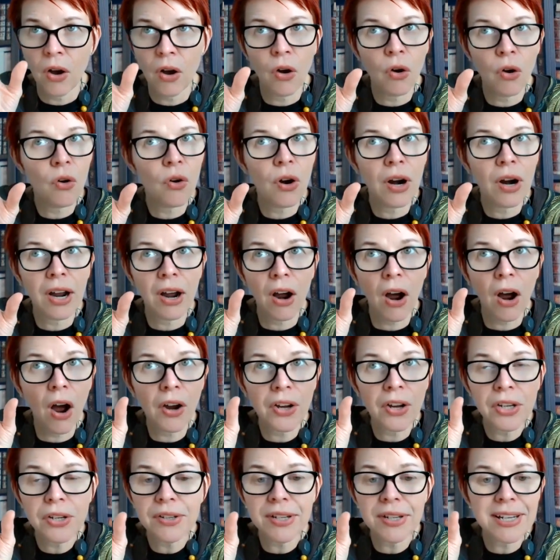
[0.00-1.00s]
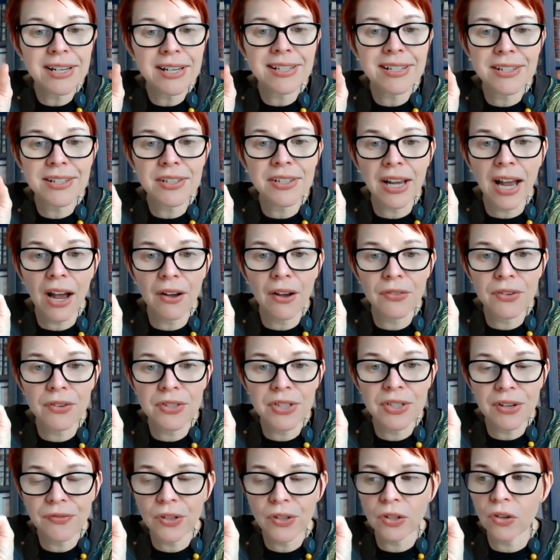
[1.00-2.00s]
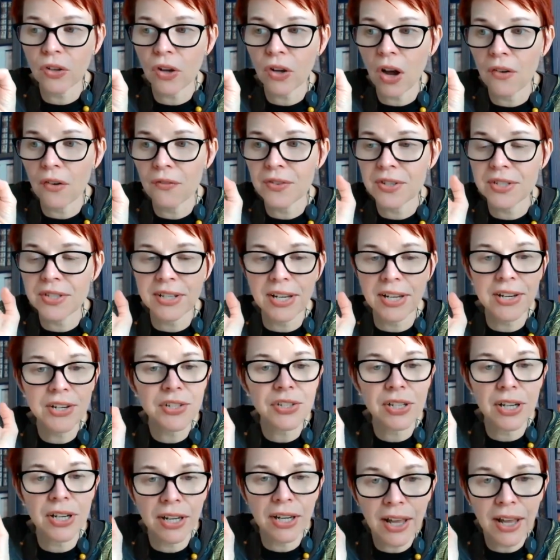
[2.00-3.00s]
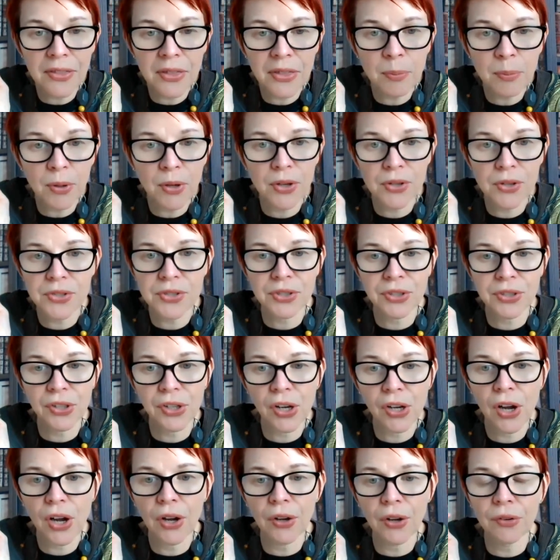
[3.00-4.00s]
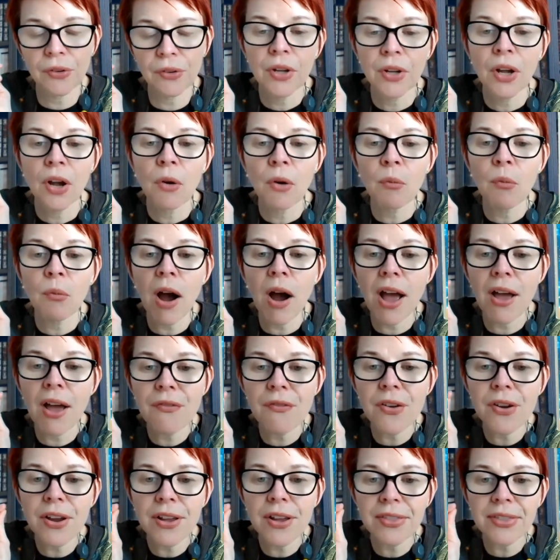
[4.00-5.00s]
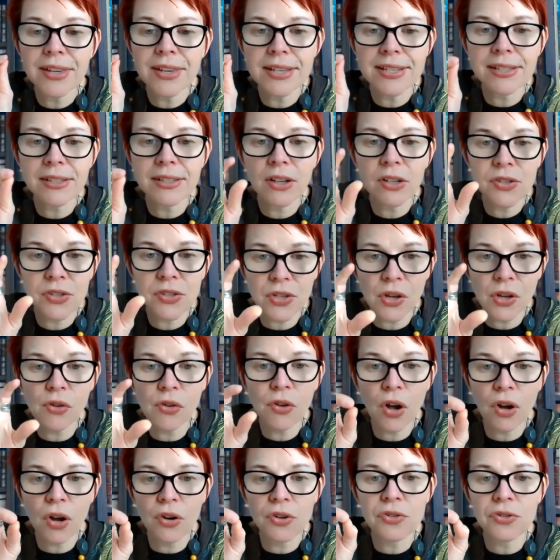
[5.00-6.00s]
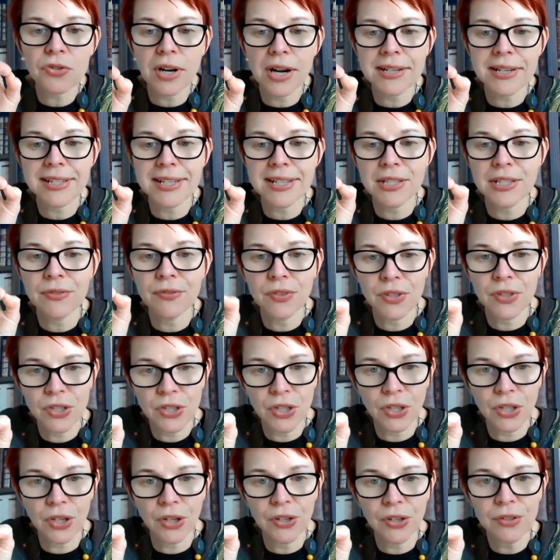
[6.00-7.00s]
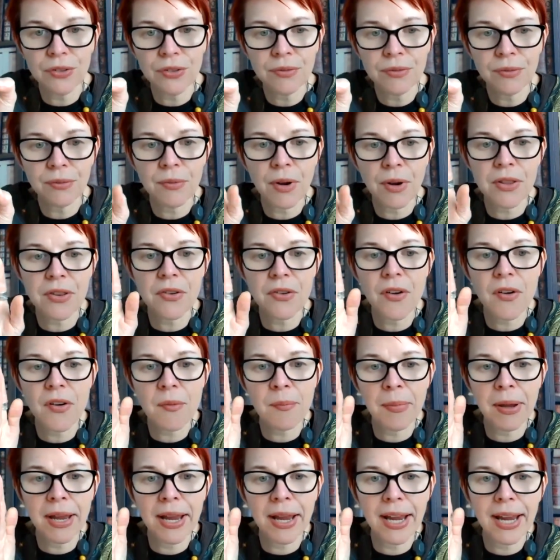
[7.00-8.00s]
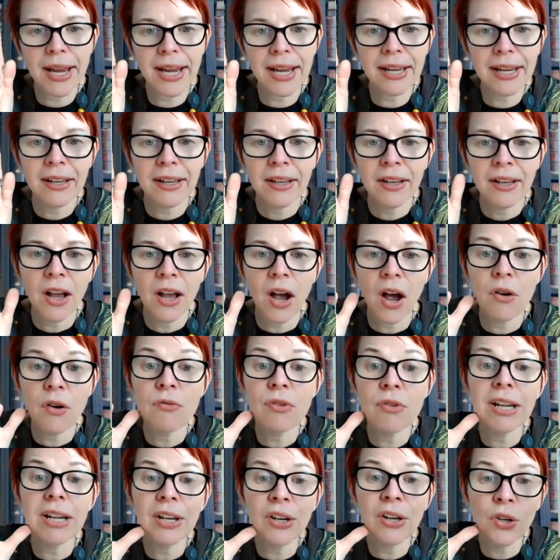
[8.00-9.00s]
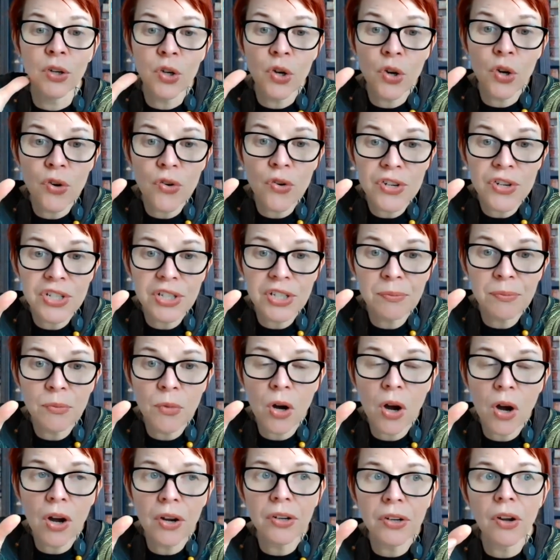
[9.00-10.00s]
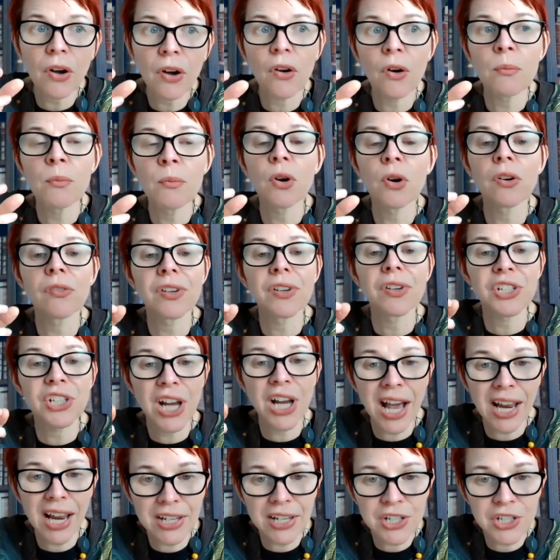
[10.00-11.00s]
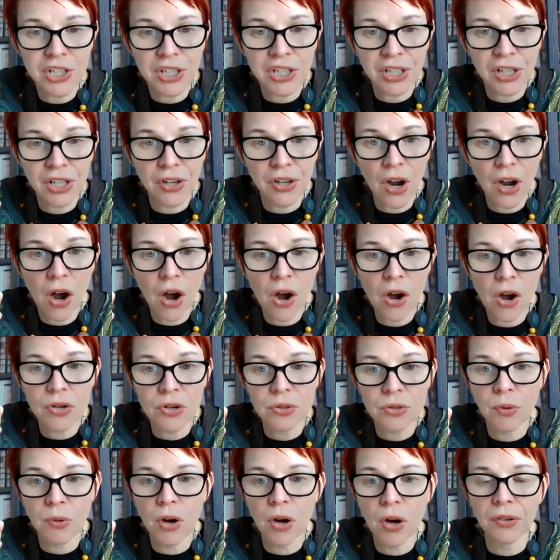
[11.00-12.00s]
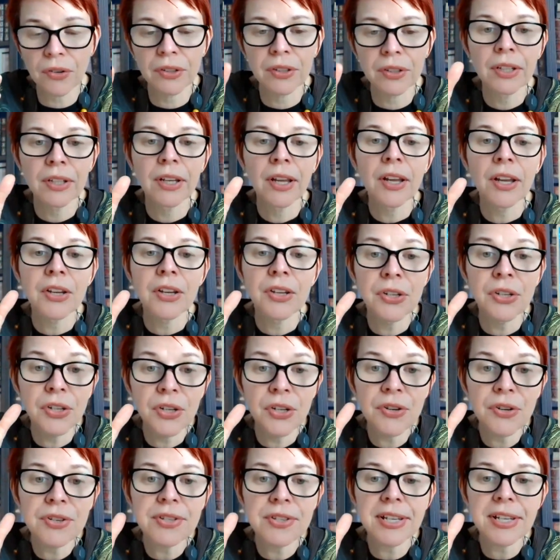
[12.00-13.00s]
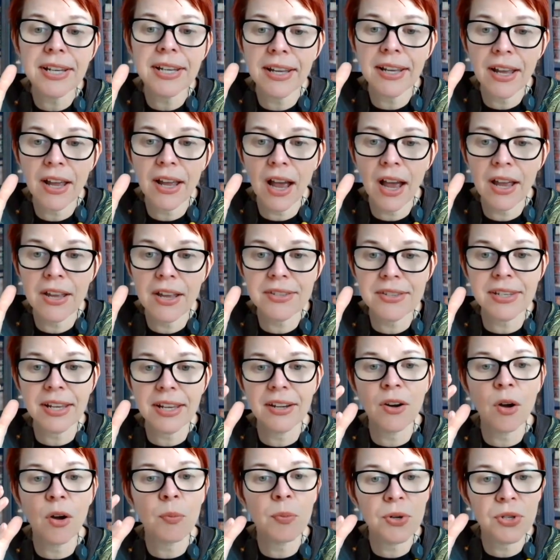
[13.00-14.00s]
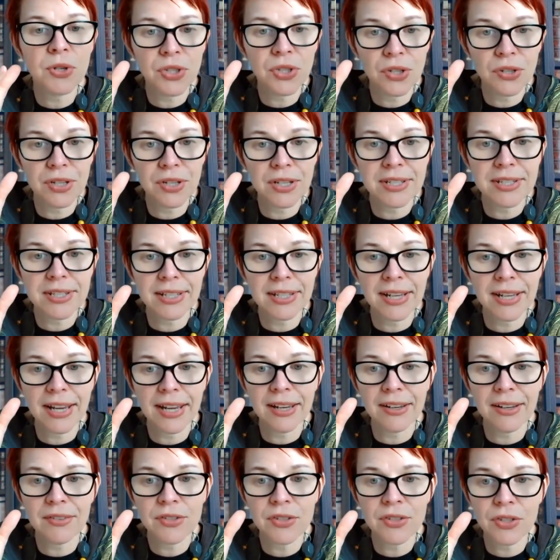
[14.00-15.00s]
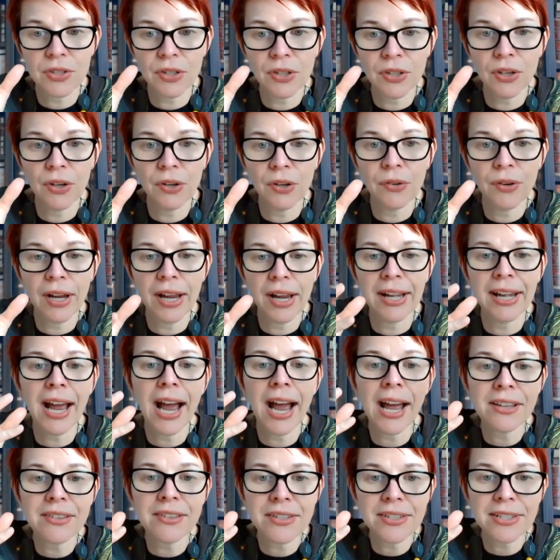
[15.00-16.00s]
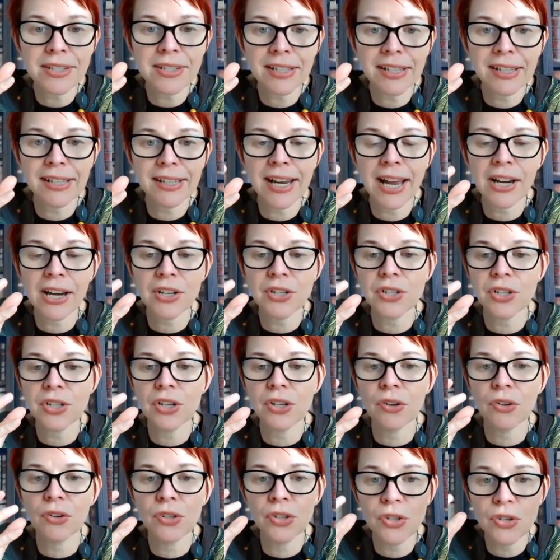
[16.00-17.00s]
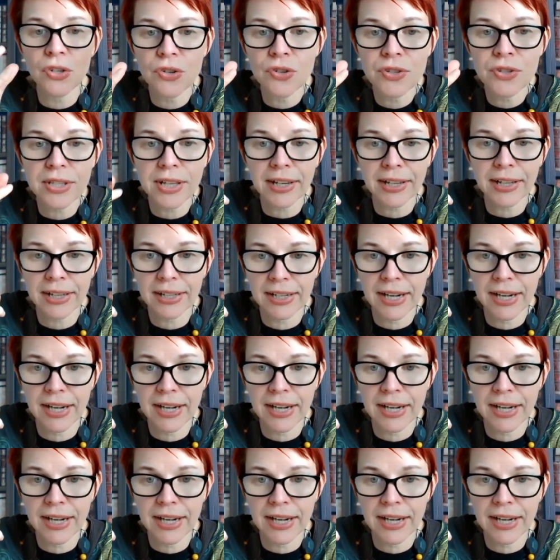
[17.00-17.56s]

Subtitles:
Or are you needing to have a difficult conversation and let the person go? Whatever this soul contract is for you, whether it be a really encouraging one or more of a challenging and hard one, use it as an opportunity to enhance the connection, or use that